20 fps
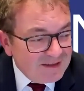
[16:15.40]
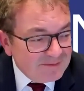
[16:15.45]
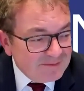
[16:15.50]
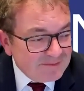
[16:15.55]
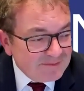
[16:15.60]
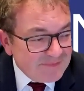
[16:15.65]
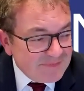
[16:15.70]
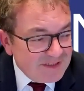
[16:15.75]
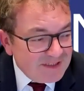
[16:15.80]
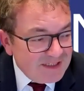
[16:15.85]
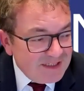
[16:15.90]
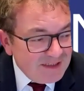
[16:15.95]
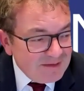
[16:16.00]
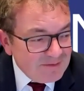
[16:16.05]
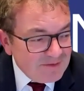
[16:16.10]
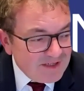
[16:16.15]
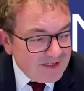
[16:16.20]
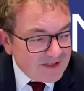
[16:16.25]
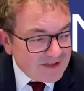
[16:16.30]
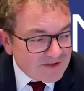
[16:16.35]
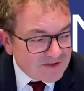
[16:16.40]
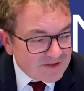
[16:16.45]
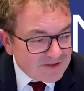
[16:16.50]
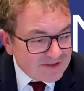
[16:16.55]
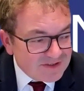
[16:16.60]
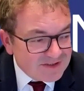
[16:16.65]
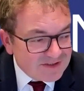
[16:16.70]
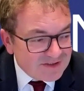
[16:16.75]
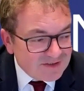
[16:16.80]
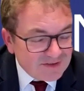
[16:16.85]
In
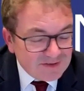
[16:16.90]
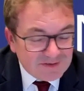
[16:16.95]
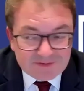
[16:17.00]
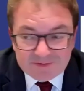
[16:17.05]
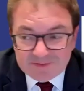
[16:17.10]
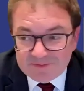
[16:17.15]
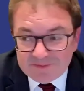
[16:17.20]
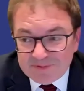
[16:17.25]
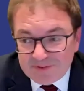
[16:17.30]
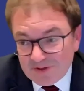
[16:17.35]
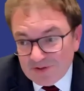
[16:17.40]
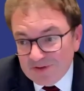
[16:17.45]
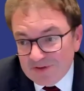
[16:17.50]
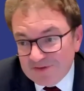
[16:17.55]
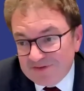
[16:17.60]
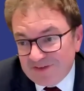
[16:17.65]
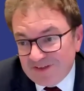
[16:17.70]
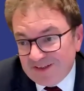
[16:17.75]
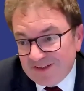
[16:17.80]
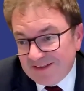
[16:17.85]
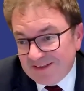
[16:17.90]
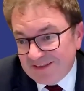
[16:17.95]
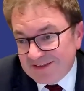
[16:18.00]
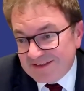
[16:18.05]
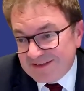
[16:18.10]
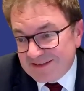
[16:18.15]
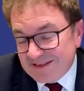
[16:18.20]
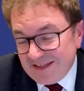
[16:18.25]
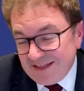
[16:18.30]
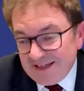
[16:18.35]
relation to pure
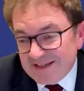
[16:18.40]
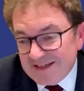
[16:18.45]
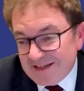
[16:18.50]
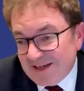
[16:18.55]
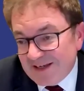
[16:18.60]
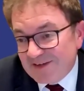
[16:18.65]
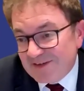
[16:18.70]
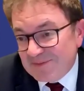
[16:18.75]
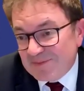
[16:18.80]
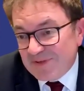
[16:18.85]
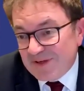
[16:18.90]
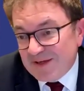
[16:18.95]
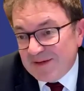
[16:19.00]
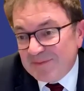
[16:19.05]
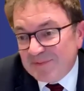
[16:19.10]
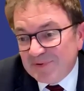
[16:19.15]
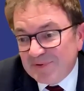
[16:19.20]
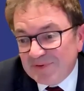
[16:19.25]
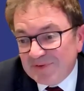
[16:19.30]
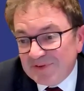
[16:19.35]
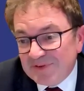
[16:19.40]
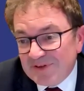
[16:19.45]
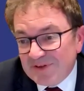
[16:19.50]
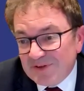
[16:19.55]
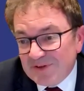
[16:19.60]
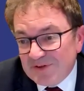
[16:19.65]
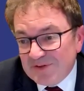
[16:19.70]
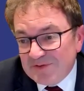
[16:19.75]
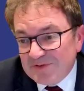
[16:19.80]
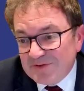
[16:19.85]
funders, these are the
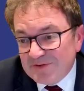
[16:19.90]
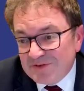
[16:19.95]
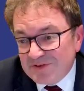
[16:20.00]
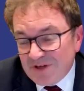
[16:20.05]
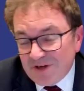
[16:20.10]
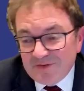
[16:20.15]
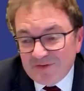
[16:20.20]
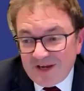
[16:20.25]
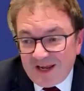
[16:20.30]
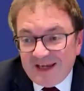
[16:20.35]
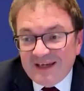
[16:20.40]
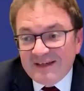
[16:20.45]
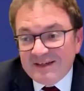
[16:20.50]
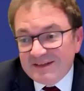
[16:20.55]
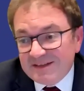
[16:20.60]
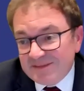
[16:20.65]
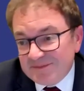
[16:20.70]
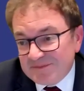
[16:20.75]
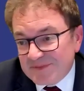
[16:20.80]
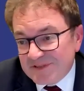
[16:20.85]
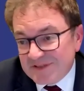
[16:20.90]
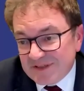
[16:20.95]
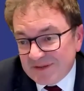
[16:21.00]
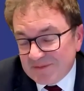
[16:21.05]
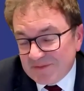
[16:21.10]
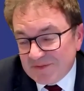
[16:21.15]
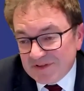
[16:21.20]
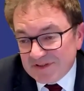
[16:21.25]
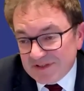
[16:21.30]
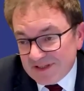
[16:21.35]
people who donate to
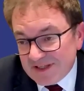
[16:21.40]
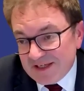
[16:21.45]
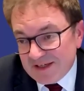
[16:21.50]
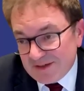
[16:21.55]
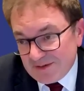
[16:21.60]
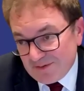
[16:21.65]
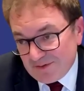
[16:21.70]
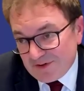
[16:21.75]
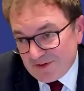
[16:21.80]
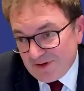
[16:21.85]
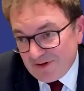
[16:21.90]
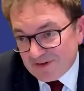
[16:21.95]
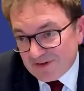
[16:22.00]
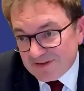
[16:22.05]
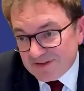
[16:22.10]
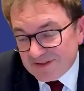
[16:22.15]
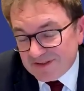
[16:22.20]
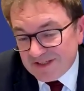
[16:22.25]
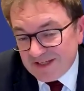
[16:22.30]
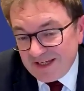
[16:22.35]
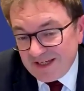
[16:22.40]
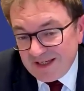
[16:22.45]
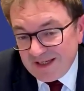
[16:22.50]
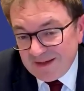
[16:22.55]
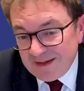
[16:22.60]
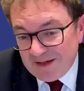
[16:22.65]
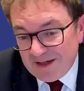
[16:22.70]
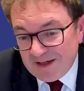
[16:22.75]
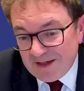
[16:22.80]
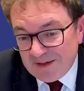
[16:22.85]
someone's legal cost,
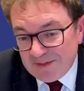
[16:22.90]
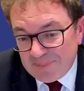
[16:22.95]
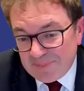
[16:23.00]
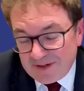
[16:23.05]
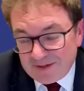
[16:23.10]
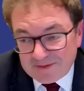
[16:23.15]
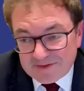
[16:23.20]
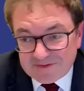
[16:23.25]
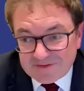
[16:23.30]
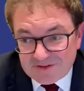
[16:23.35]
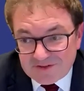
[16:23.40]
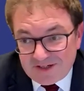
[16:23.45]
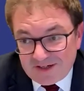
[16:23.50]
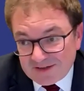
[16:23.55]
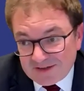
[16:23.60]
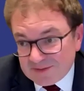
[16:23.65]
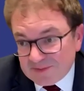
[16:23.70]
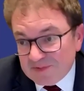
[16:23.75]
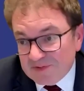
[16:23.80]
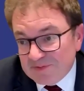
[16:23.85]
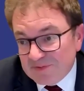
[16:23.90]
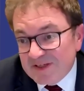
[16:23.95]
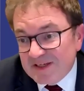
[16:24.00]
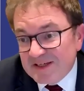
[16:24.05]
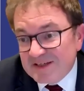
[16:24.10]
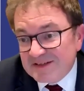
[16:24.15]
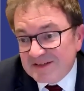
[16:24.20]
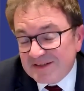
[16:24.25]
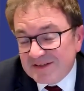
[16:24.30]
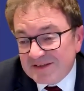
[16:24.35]
perhaps for charitable
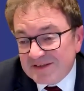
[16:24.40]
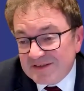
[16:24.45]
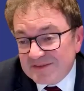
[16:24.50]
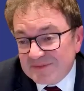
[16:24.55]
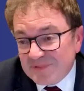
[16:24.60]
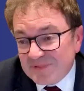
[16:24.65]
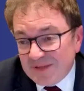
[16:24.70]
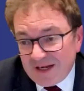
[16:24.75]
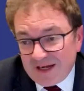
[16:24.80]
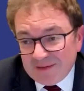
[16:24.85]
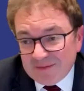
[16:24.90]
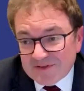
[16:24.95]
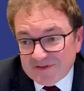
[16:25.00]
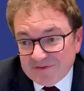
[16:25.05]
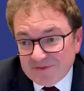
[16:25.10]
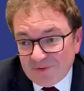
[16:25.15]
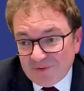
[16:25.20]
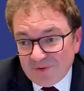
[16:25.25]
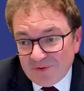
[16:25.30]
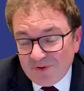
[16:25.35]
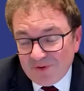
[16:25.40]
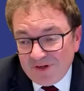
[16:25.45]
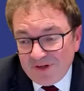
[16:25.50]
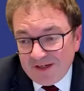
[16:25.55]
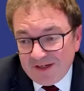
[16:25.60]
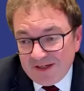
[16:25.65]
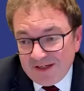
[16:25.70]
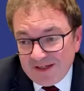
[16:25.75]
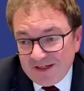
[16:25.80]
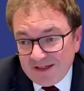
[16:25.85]
reasons, perhaps for
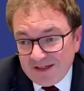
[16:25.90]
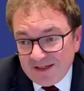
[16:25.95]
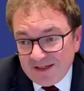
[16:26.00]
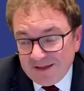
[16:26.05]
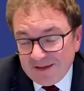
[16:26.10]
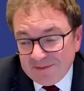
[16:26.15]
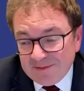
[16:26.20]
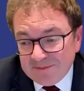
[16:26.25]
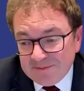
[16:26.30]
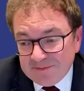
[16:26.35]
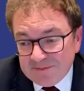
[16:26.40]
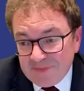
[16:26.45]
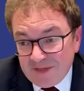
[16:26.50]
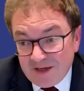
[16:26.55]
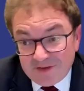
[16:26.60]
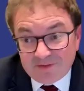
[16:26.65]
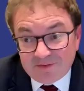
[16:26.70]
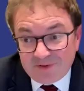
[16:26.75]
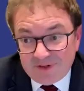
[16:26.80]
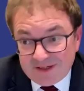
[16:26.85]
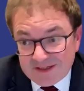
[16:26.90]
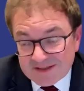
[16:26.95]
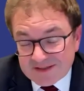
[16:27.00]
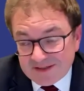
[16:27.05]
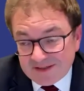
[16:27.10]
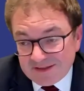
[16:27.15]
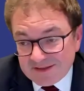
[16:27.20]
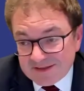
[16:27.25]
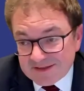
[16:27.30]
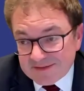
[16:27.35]
other
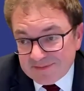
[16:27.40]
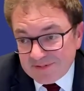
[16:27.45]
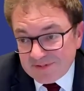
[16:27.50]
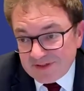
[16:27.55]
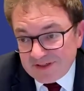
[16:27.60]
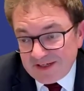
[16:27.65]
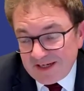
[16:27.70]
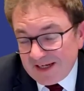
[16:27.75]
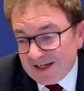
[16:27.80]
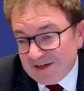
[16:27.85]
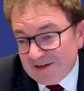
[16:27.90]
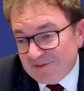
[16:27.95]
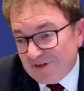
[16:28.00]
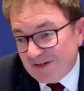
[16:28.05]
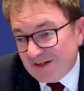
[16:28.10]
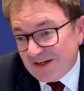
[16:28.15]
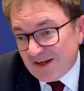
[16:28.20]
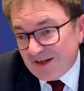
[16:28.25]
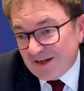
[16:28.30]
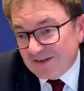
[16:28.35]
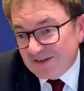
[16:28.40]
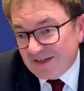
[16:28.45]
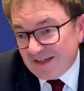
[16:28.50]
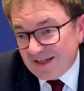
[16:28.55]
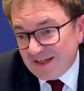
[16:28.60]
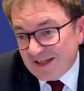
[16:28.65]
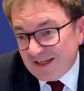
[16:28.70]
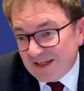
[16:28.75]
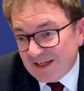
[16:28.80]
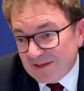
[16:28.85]
reasons, but in any event
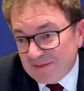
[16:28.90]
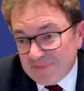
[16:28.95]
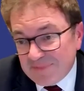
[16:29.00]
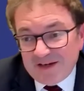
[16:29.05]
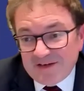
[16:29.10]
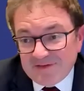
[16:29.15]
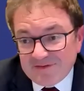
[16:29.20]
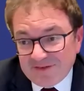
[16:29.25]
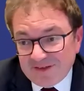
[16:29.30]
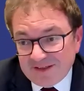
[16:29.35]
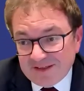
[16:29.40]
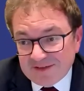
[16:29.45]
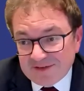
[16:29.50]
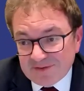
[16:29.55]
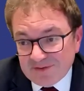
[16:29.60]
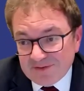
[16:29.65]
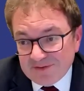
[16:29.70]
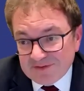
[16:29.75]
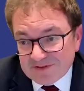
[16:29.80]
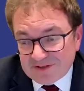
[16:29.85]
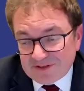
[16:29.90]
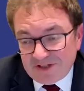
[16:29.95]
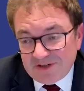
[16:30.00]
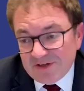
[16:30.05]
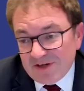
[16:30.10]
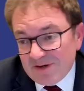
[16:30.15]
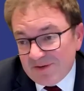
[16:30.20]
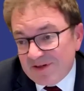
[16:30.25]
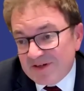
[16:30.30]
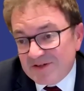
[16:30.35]
aren't taking a benefit or
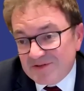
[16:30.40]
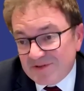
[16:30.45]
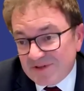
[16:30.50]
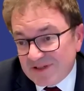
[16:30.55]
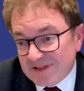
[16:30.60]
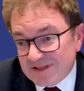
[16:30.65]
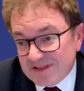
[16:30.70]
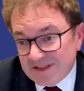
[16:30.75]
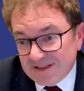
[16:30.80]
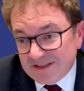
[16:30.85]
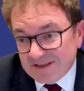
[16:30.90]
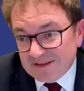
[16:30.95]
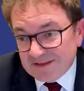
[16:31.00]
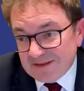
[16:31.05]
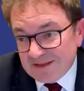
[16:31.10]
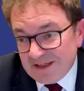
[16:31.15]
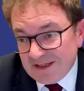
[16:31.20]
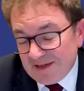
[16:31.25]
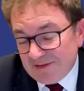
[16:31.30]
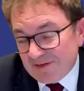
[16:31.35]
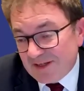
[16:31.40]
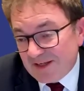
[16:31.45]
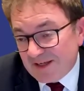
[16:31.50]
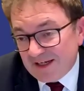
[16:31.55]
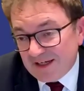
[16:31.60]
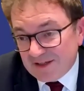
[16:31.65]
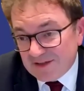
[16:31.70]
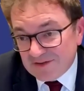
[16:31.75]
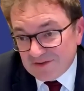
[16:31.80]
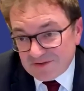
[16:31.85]
show no interest in
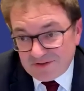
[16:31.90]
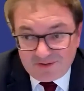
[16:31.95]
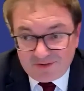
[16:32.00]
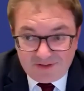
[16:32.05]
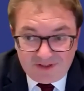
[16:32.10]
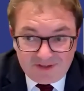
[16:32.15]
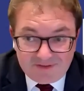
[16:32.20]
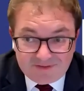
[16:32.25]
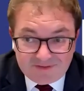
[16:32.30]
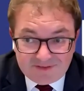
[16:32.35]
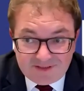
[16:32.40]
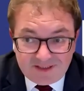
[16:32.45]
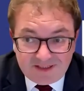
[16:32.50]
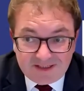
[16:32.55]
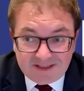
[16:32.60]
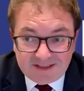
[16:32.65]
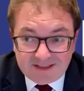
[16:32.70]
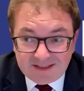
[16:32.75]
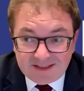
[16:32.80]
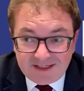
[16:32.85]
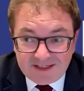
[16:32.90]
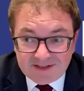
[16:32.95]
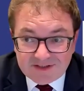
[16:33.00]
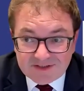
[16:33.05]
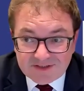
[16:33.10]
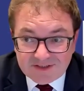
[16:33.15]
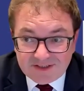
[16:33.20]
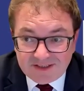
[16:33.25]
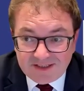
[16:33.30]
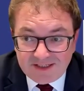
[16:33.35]
having any control over the
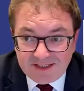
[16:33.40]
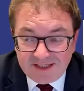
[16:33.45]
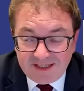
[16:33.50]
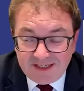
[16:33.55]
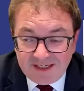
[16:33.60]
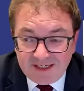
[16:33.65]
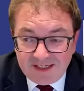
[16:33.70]
litigation.